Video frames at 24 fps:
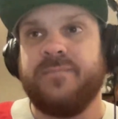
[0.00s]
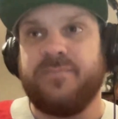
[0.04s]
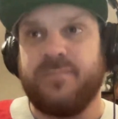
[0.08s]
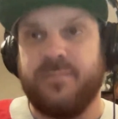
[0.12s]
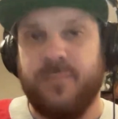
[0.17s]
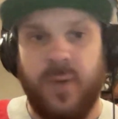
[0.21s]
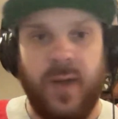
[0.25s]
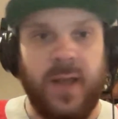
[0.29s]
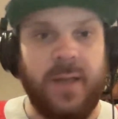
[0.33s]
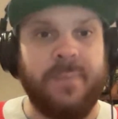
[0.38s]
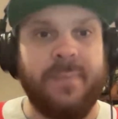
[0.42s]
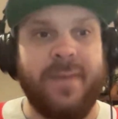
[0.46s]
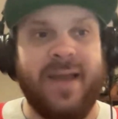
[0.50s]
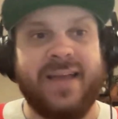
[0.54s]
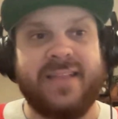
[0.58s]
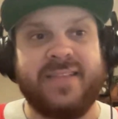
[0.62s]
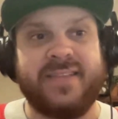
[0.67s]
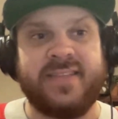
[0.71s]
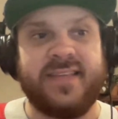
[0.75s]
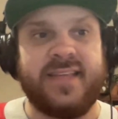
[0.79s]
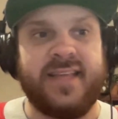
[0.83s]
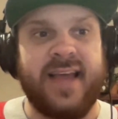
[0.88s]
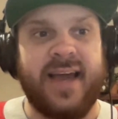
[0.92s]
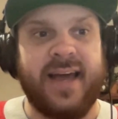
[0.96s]
Mike
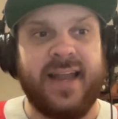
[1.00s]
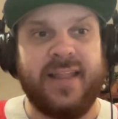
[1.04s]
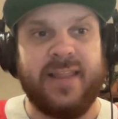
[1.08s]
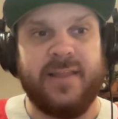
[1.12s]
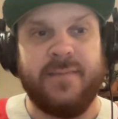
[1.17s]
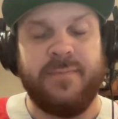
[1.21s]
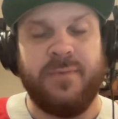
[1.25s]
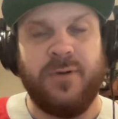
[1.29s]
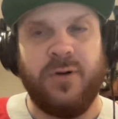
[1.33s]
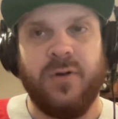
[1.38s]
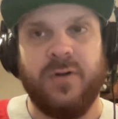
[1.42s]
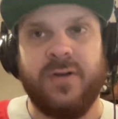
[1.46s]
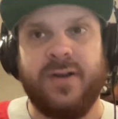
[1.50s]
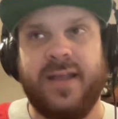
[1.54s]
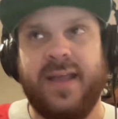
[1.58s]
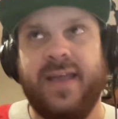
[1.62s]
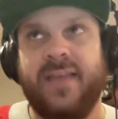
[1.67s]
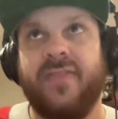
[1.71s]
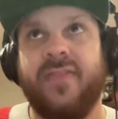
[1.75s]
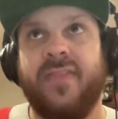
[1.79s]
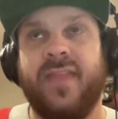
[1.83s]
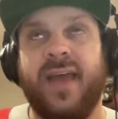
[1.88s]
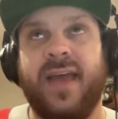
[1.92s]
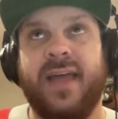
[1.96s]
Matheson got on the board,
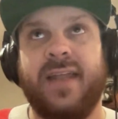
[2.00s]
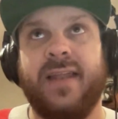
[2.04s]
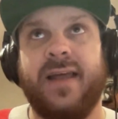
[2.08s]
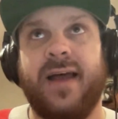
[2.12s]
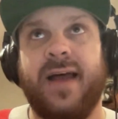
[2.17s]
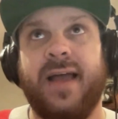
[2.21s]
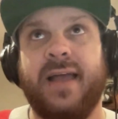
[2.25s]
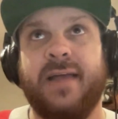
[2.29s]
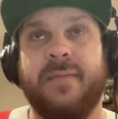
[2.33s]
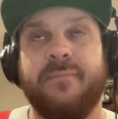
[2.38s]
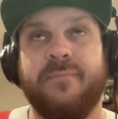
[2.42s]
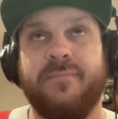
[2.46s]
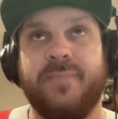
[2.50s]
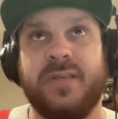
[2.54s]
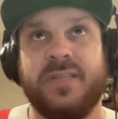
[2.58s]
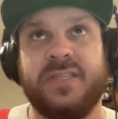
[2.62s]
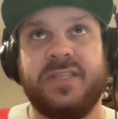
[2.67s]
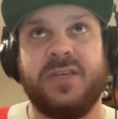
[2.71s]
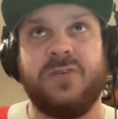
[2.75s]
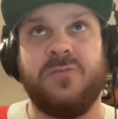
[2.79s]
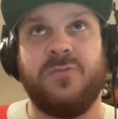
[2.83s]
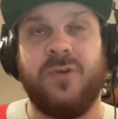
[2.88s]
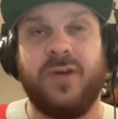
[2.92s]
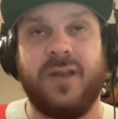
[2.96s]
and then I am
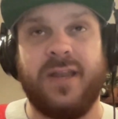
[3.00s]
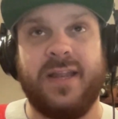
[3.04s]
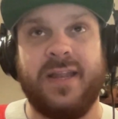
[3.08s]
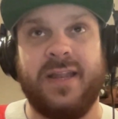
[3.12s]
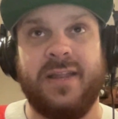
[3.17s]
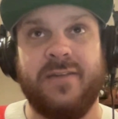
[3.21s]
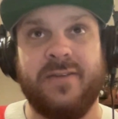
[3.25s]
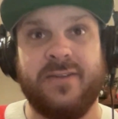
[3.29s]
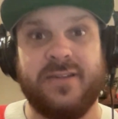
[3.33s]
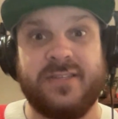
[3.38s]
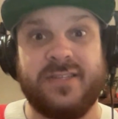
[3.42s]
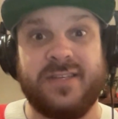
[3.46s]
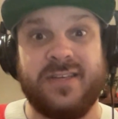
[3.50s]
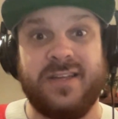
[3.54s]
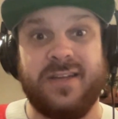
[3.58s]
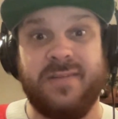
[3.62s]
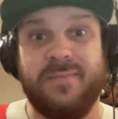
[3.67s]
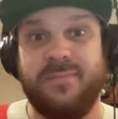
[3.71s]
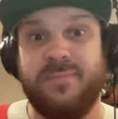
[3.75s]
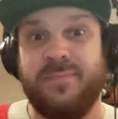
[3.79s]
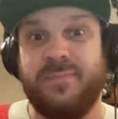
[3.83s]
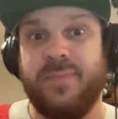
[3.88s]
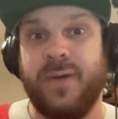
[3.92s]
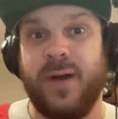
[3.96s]
missing one in here, and it's going
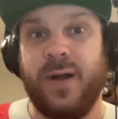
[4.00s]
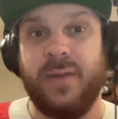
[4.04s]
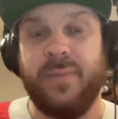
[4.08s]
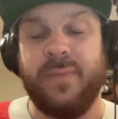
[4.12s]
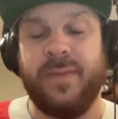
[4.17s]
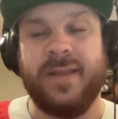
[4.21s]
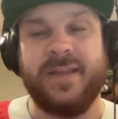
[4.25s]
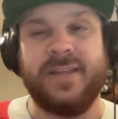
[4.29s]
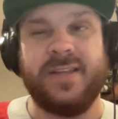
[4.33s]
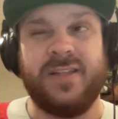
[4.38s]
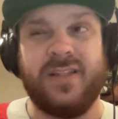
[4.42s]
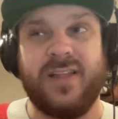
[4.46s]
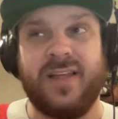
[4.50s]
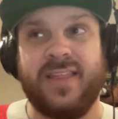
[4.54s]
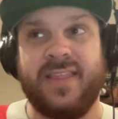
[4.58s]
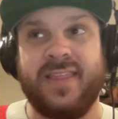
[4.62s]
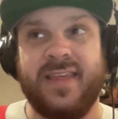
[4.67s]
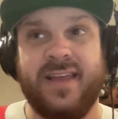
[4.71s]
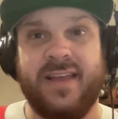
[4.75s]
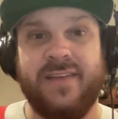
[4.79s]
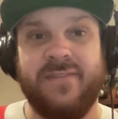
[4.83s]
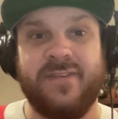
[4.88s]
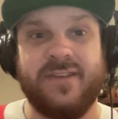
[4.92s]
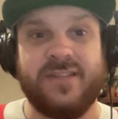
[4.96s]
to bug me until I
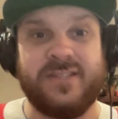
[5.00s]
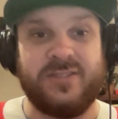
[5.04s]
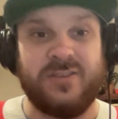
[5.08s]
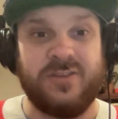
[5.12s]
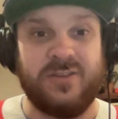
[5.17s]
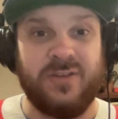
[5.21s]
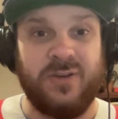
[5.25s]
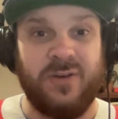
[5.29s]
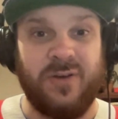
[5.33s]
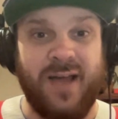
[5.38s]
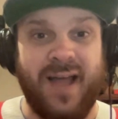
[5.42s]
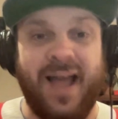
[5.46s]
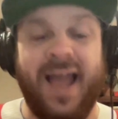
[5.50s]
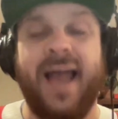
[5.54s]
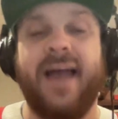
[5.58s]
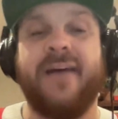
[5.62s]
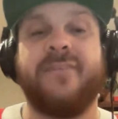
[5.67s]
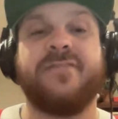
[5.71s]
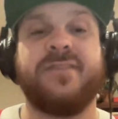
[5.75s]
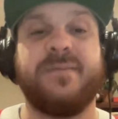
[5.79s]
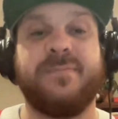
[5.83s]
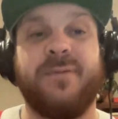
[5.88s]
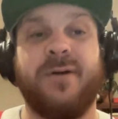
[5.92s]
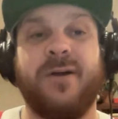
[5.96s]
think of it, so you'll
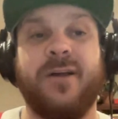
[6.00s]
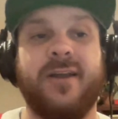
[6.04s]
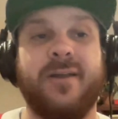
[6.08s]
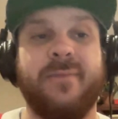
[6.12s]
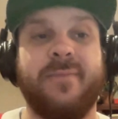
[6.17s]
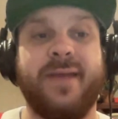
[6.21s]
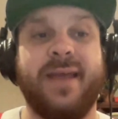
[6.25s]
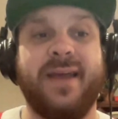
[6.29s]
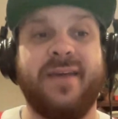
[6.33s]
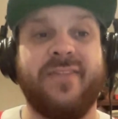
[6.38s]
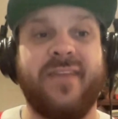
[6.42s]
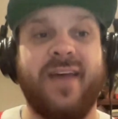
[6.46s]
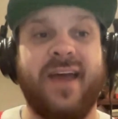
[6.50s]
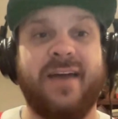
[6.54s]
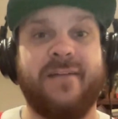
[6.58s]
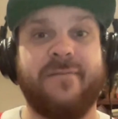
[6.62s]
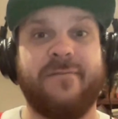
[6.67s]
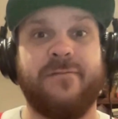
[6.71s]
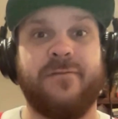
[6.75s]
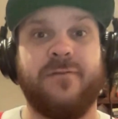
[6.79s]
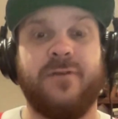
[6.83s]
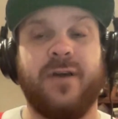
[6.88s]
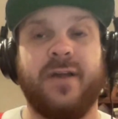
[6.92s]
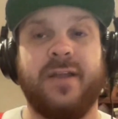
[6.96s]
have to pardon me on
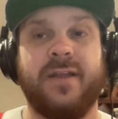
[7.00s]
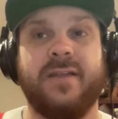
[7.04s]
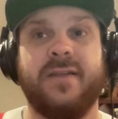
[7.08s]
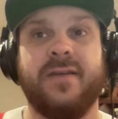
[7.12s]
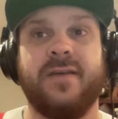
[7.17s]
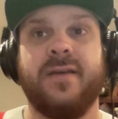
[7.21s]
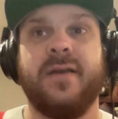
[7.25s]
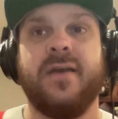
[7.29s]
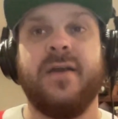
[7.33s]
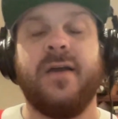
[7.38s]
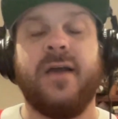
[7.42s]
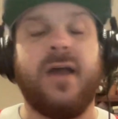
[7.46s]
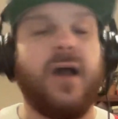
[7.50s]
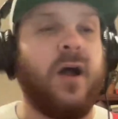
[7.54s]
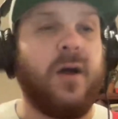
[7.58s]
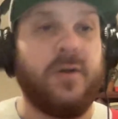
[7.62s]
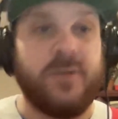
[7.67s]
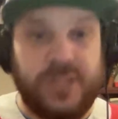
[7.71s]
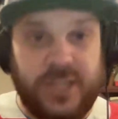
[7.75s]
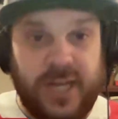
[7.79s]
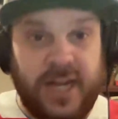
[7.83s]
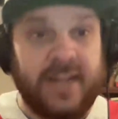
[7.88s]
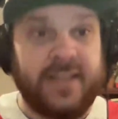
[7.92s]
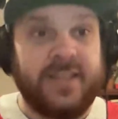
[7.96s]
that front. Oh,
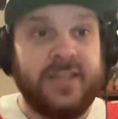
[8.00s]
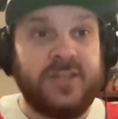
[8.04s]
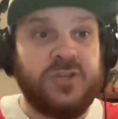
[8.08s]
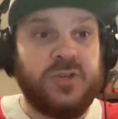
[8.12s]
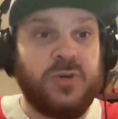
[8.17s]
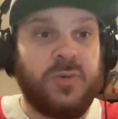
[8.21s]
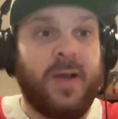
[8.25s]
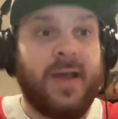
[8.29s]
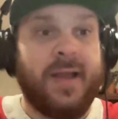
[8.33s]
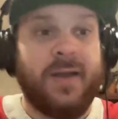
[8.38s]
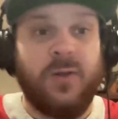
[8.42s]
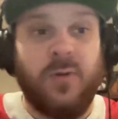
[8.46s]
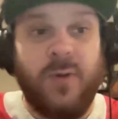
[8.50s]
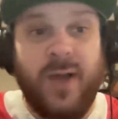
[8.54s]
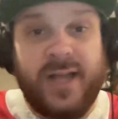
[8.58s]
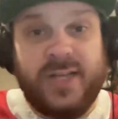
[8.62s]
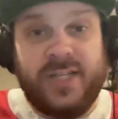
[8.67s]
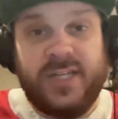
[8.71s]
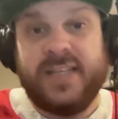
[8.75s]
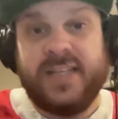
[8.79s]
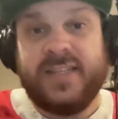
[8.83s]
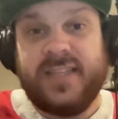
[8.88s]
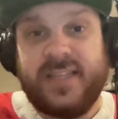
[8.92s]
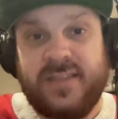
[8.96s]
it's Jonathan Drouin, who
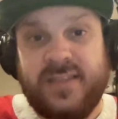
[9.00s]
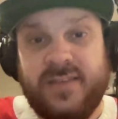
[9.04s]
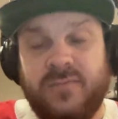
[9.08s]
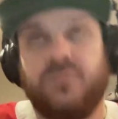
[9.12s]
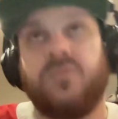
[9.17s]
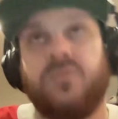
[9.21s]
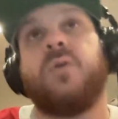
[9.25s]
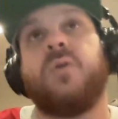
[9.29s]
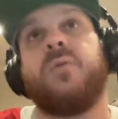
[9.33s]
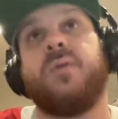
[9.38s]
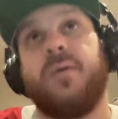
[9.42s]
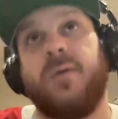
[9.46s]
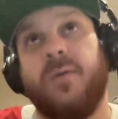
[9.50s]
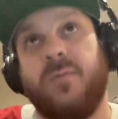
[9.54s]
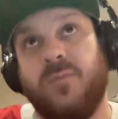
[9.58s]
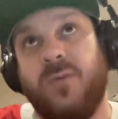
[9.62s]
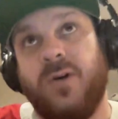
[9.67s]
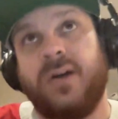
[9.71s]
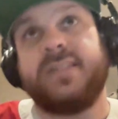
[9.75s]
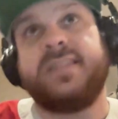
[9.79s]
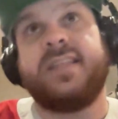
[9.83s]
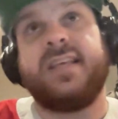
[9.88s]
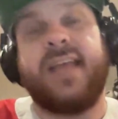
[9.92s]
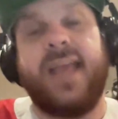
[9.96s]
actually had it
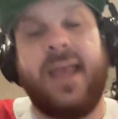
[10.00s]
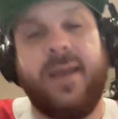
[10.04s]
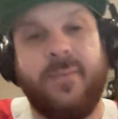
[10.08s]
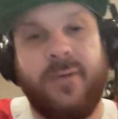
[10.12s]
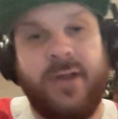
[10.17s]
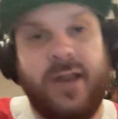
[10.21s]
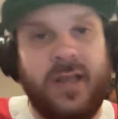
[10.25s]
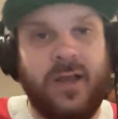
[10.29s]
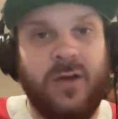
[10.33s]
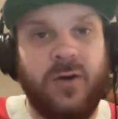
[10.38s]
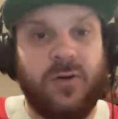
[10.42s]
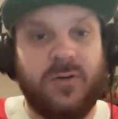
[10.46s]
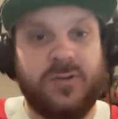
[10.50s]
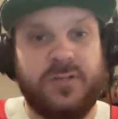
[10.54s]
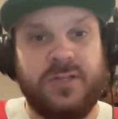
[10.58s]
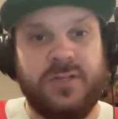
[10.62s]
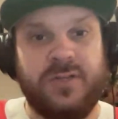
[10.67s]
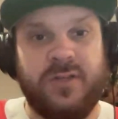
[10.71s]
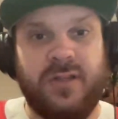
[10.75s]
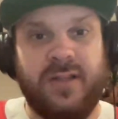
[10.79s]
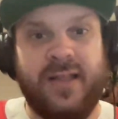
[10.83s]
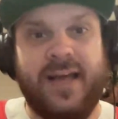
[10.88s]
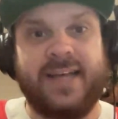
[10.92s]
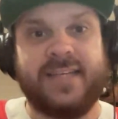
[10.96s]
was the game-winning goal until
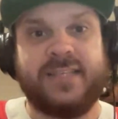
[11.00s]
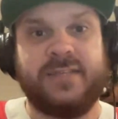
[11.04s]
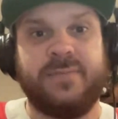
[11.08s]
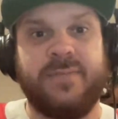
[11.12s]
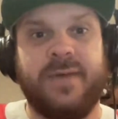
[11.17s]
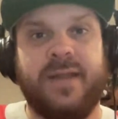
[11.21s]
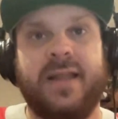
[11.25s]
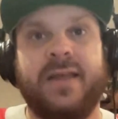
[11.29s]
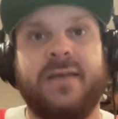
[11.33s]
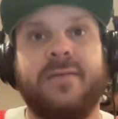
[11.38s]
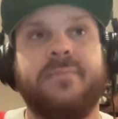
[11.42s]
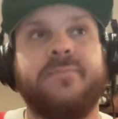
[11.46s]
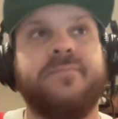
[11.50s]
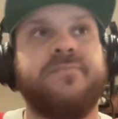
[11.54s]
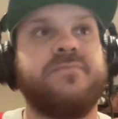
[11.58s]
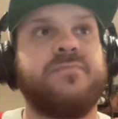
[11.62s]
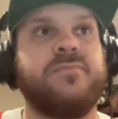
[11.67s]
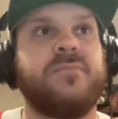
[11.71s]
the last minute.